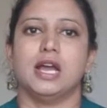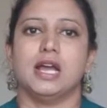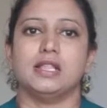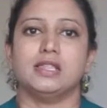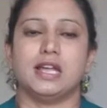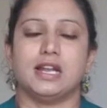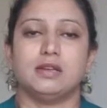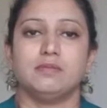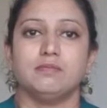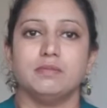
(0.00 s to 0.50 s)

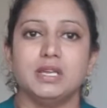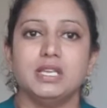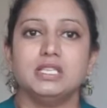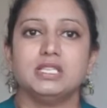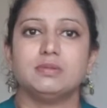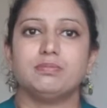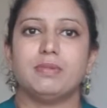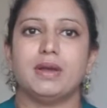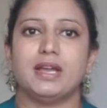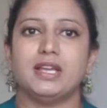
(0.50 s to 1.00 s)
that
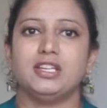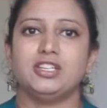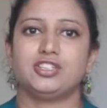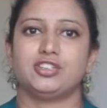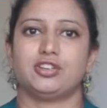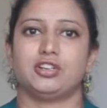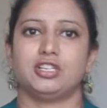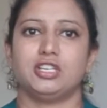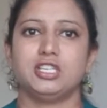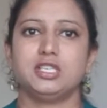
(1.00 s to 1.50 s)
means my
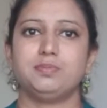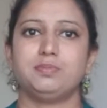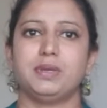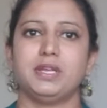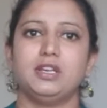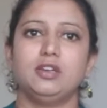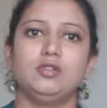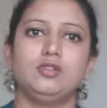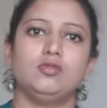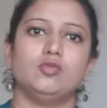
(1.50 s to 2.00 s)
shutter
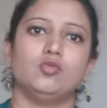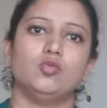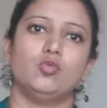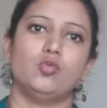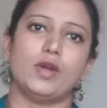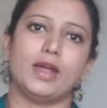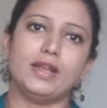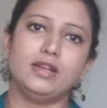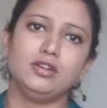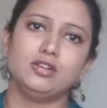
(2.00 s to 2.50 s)
speed
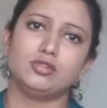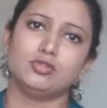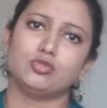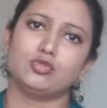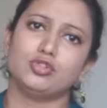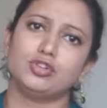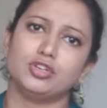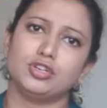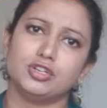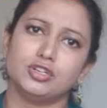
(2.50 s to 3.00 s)
went
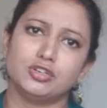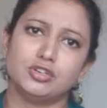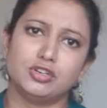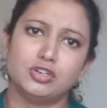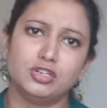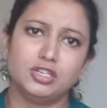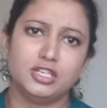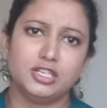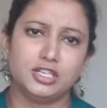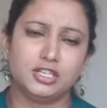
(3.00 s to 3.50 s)

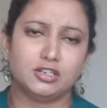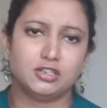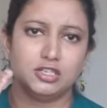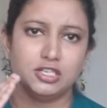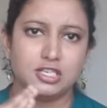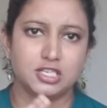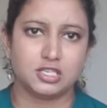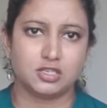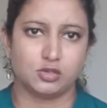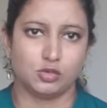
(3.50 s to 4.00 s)

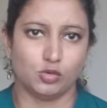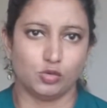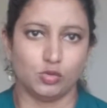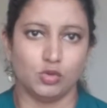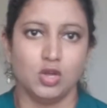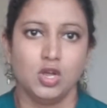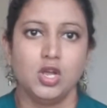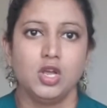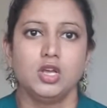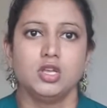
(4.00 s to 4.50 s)
really slow.
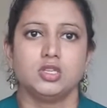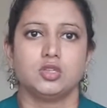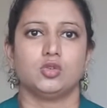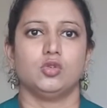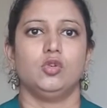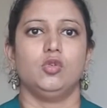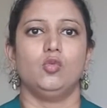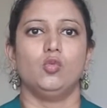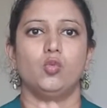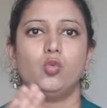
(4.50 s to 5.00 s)

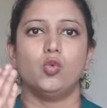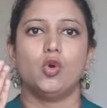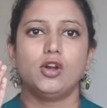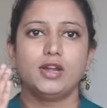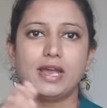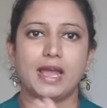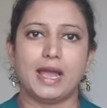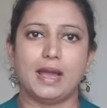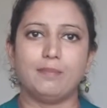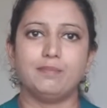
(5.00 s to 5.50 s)
So what
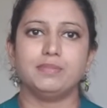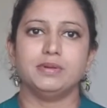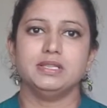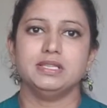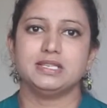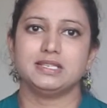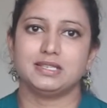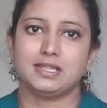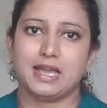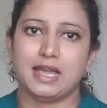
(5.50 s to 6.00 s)

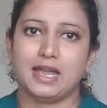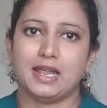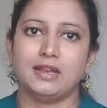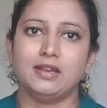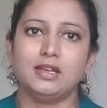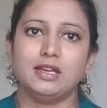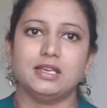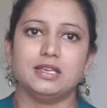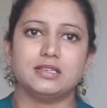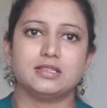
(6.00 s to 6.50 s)
happens
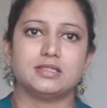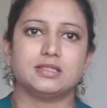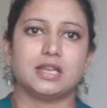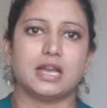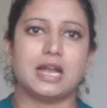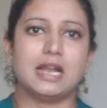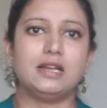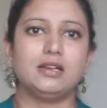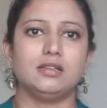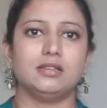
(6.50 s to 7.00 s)
then is
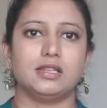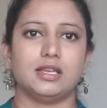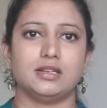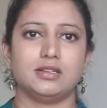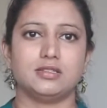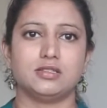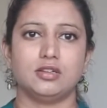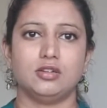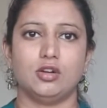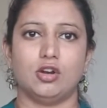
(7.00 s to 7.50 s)
that there
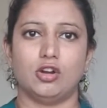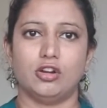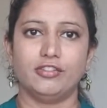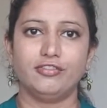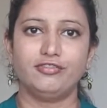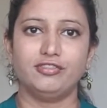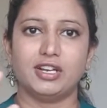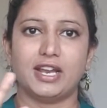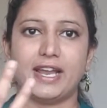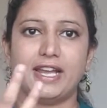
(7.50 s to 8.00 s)
is a lot
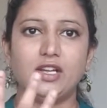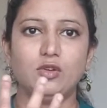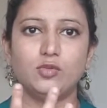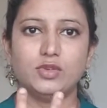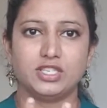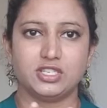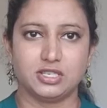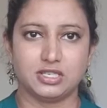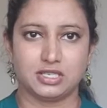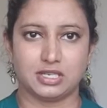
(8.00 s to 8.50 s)
of light
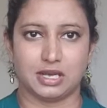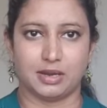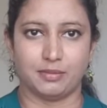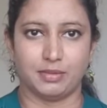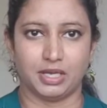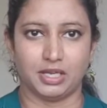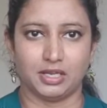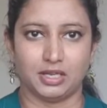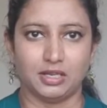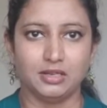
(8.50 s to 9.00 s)
which is
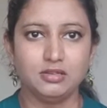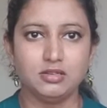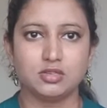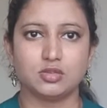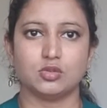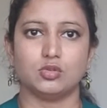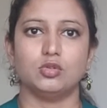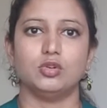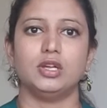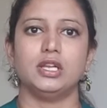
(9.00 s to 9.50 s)
coming in.
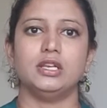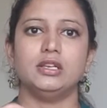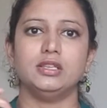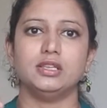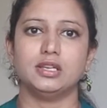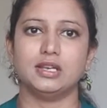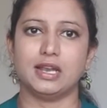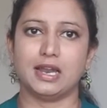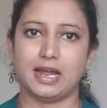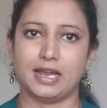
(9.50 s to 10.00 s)
So in the
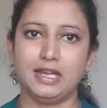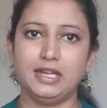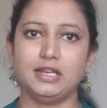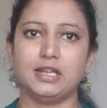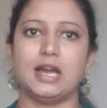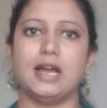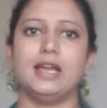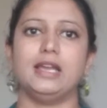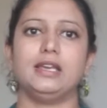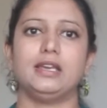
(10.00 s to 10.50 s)
night,
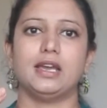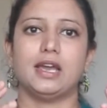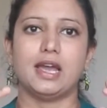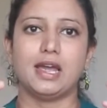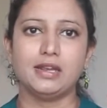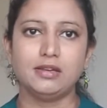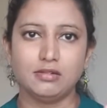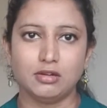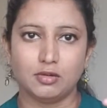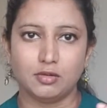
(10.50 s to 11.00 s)
I
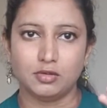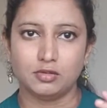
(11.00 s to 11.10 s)
can